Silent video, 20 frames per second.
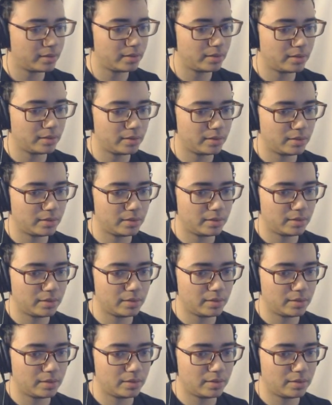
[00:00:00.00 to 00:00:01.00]

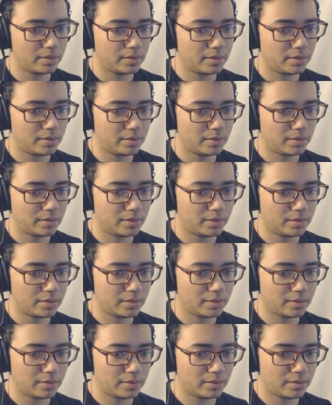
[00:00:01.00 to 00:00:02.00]

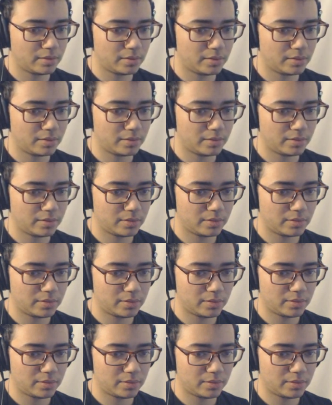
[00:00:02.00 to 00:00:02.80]
Nothing is said.